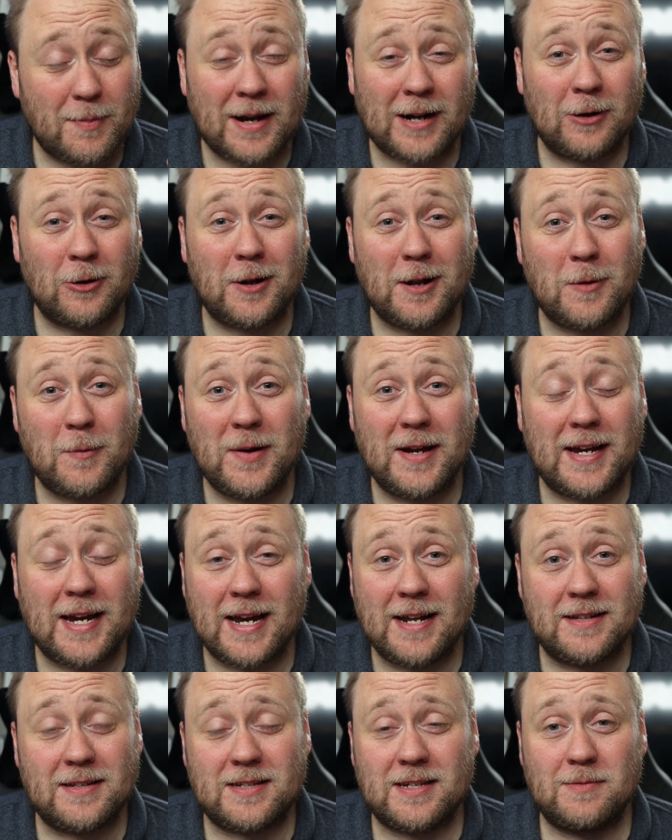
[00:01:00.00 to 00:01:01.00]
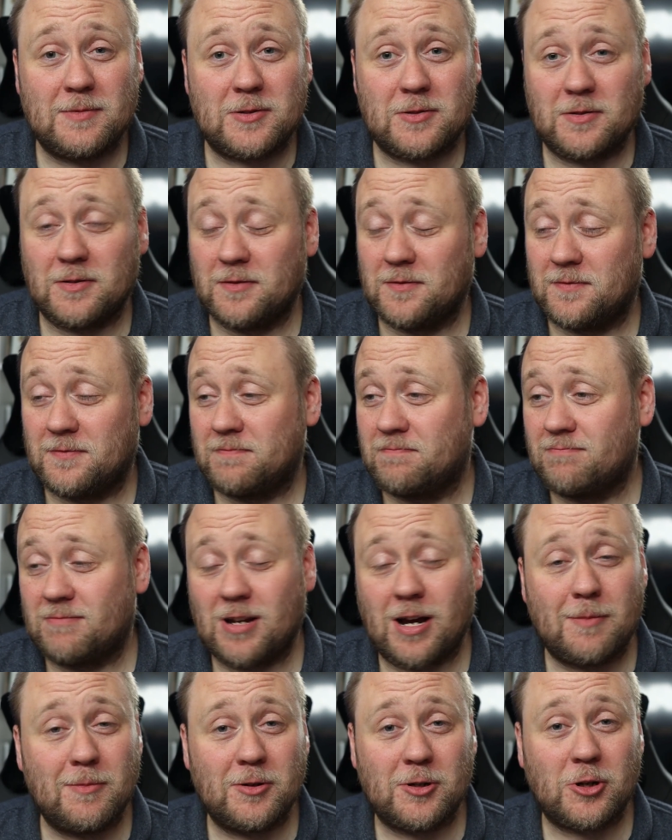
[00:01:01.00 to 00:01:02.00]
bank holiday weekend seems to have
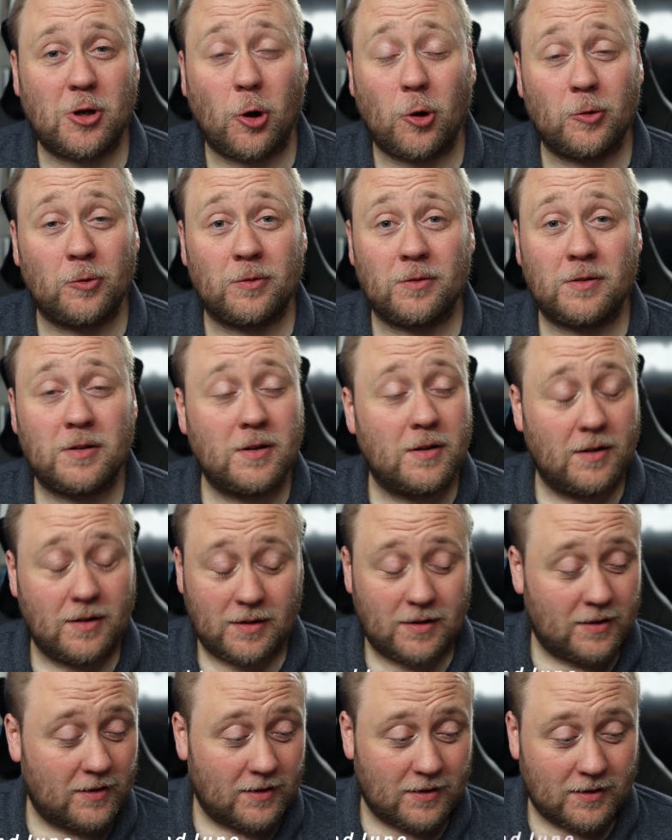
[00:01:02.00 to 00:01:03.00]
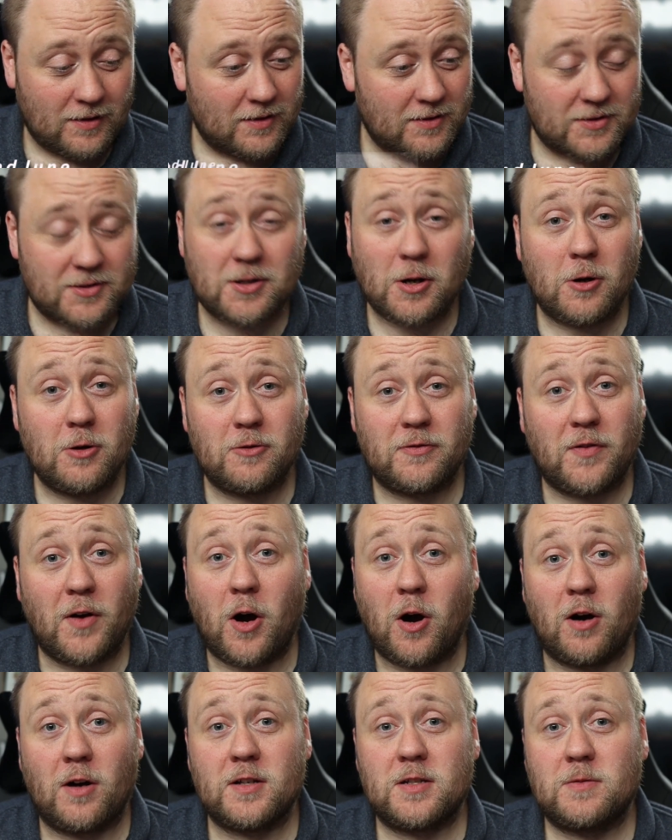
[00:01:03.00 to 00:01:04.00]
come and gone so
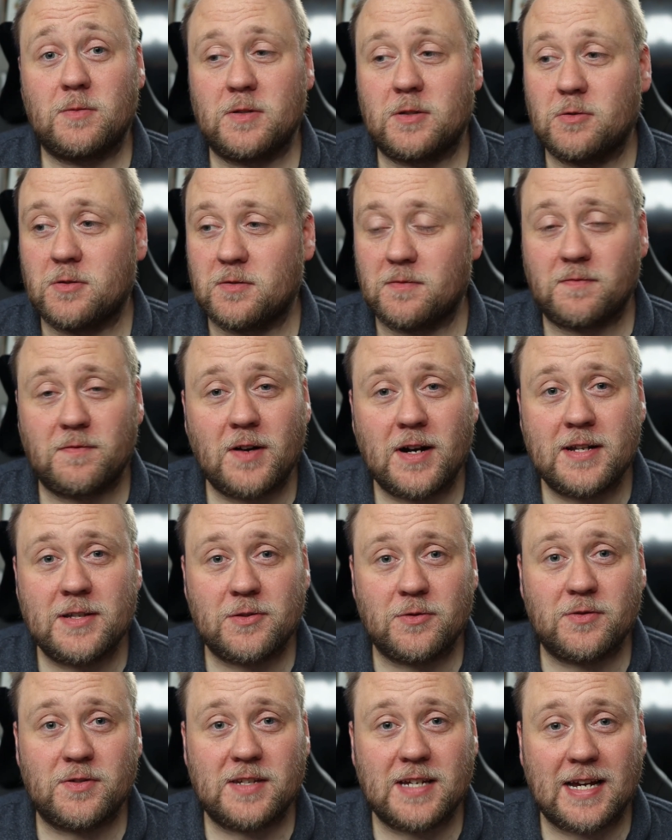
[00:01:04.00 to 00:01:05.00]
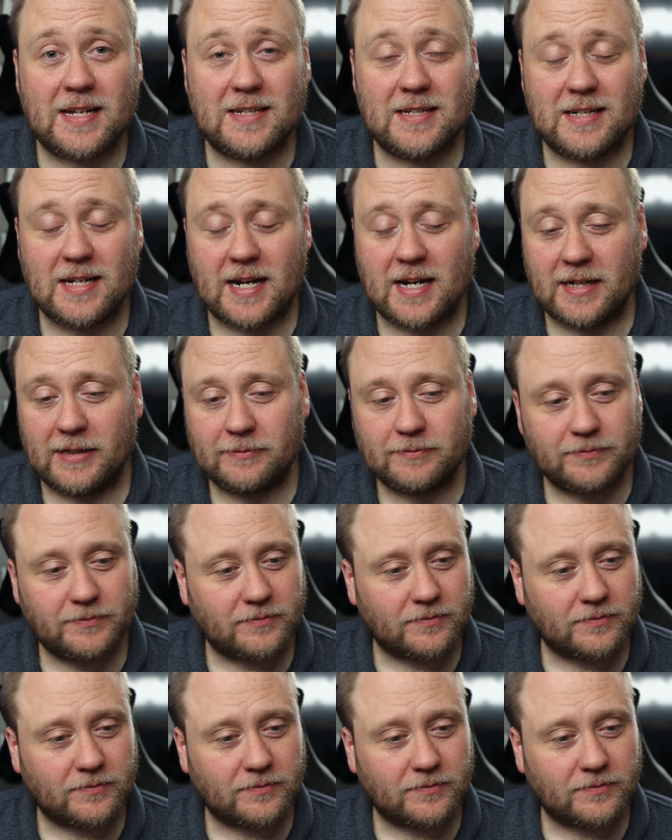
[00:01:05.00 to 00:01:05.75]
fast. We saw some friends on Saturday.